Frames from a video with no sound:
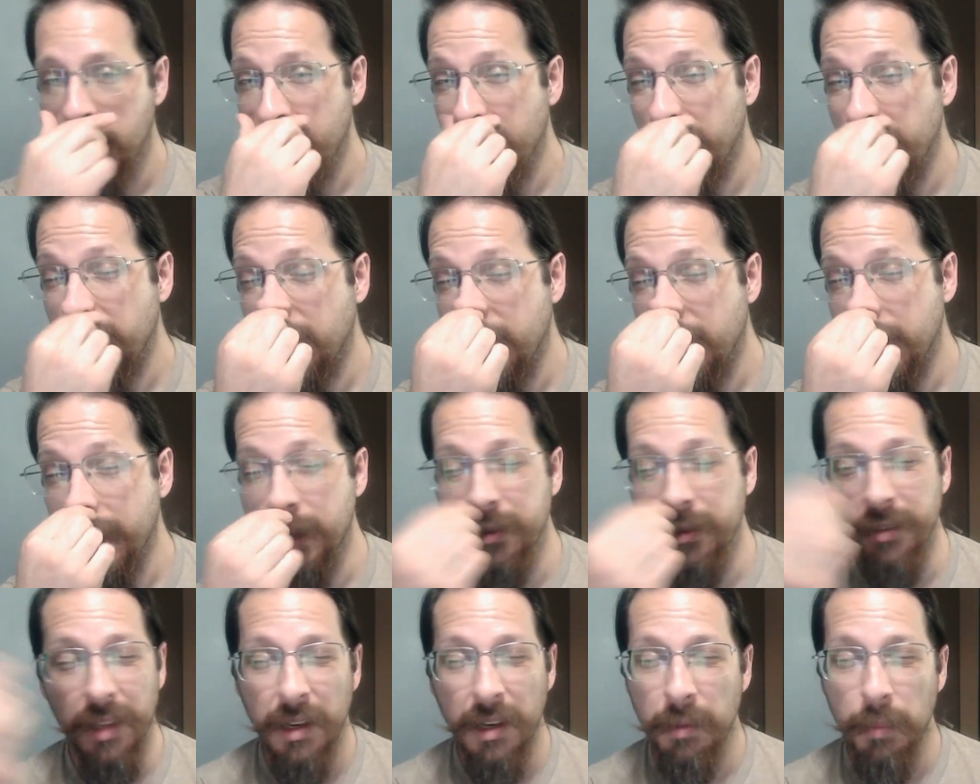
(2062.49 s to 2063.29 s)
The other
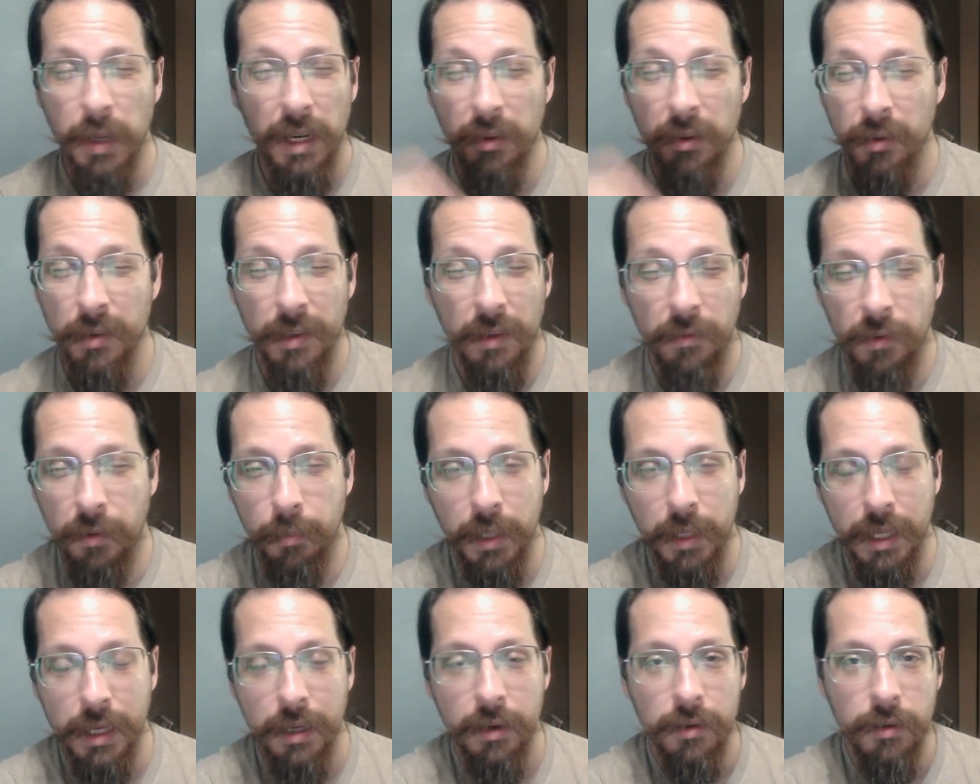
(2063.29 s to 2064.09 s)
thing is, anybody who's
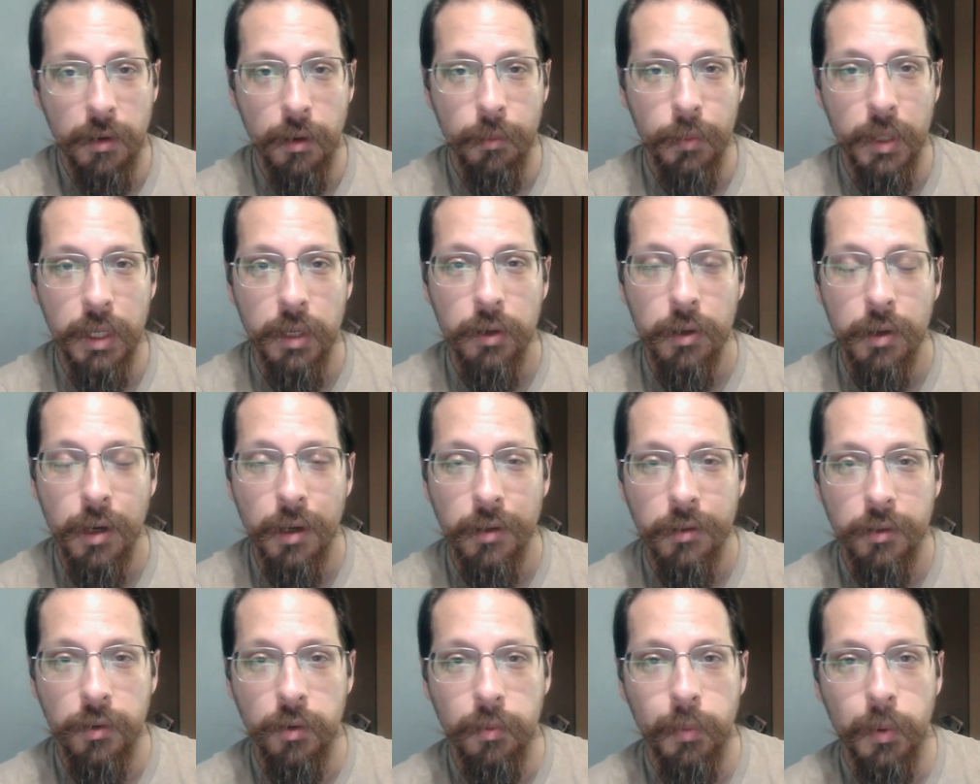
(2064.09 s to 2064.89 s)
ever played an army you're
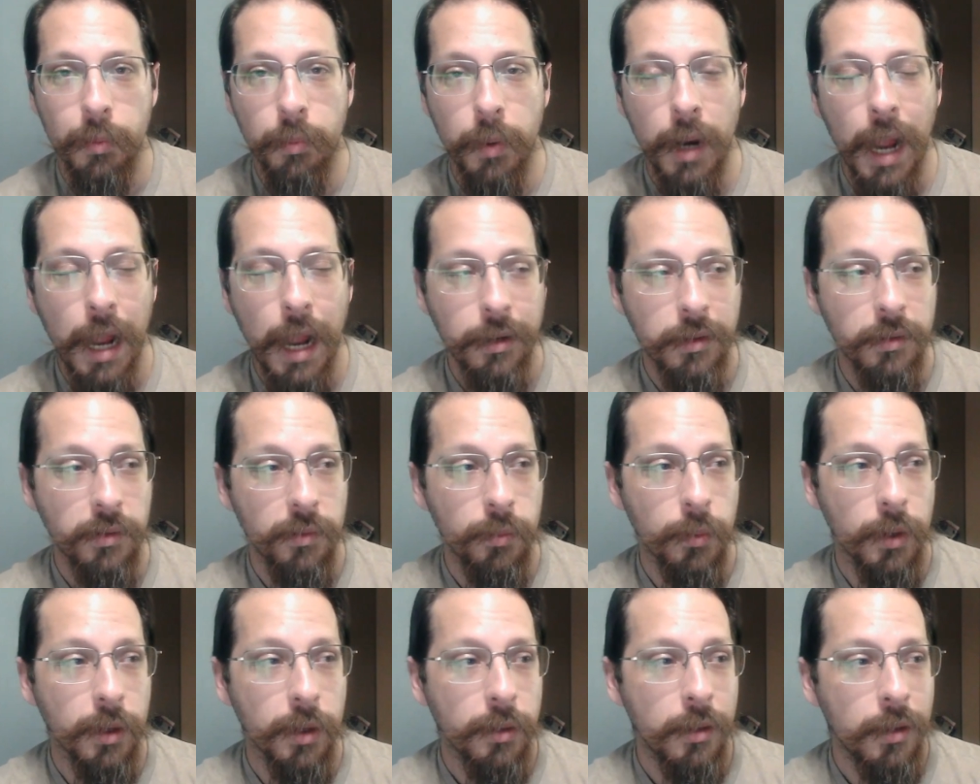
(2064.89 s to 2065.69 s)
not super
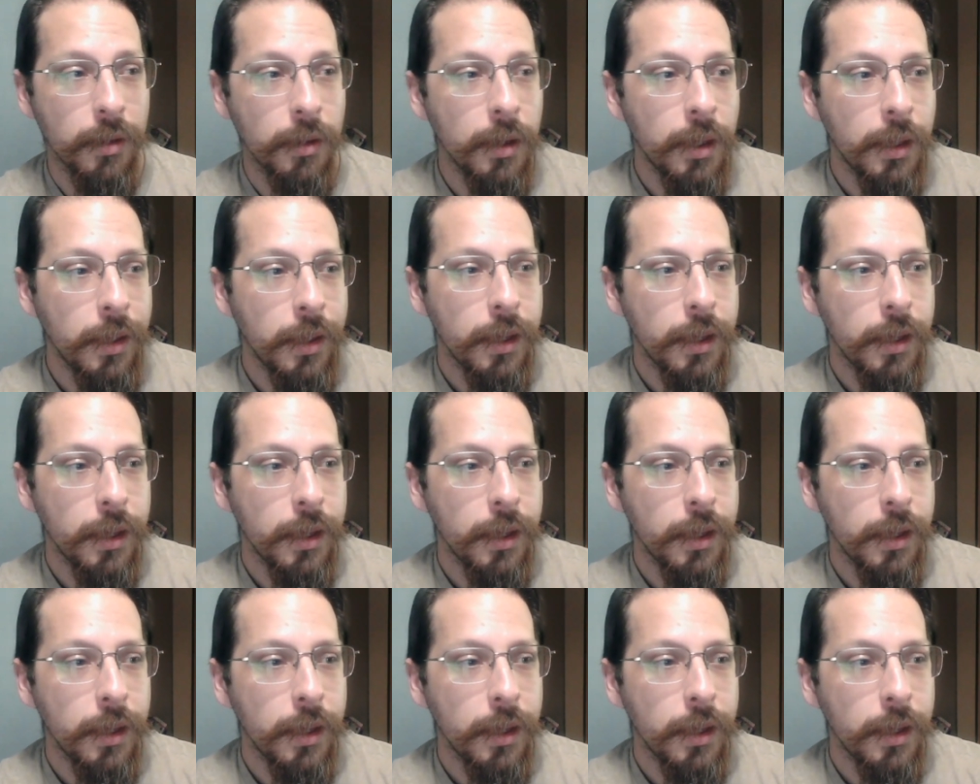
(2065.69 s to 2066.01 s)
practiced with,